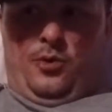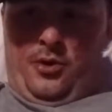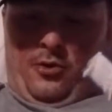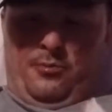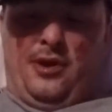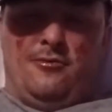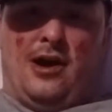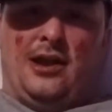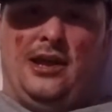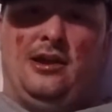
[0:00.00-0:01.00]
We're going to be
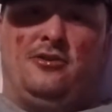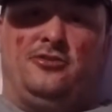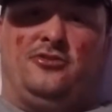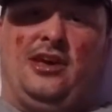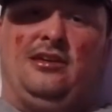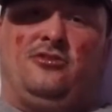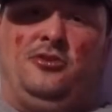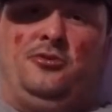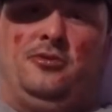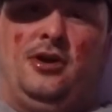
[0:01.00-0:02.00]
right here, so stay
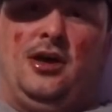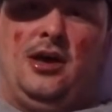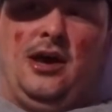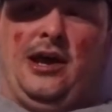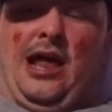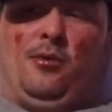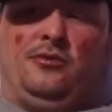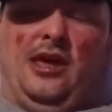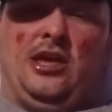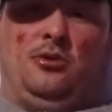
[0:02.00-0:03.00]
tuned, and I will
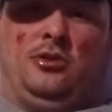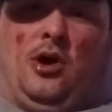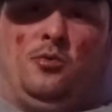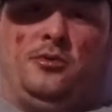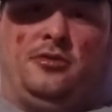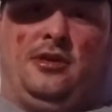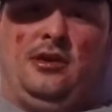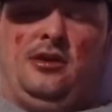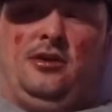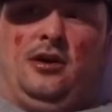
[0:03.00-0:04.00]
take you along with
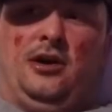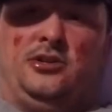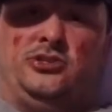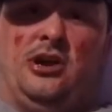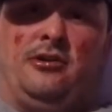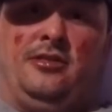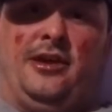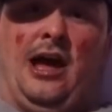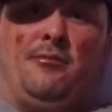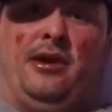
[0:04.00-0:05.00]
the journey
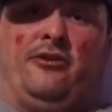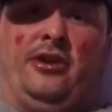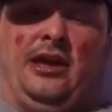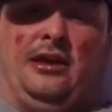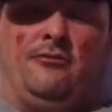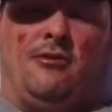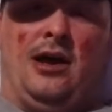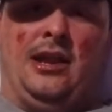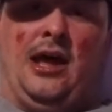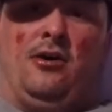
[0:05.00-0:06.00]
that I'm entering in
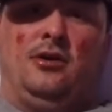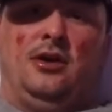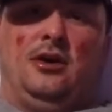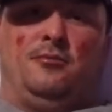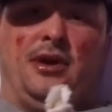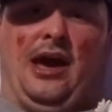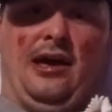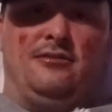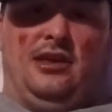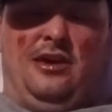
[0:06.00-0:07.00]
right now. But
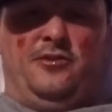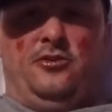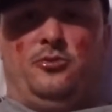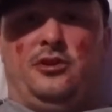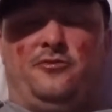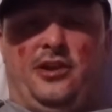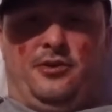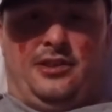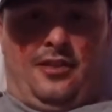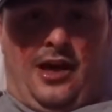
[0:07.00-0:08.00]
guys, if you enjoyed this video,
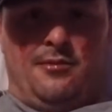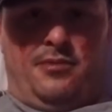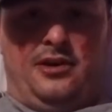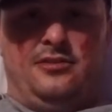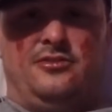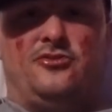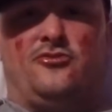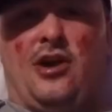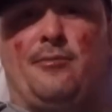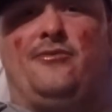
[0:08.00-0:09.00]
hit the like button,
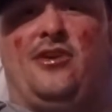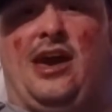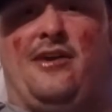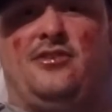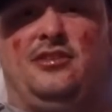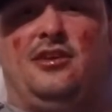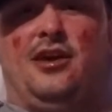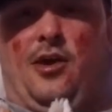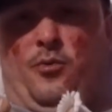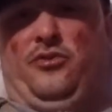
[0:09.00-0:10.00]
subscribe if you haven't,
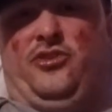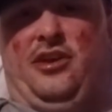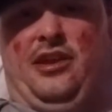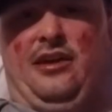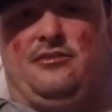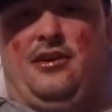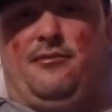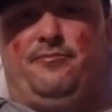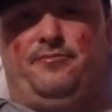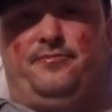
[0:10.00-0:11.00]
and we'll see you next time.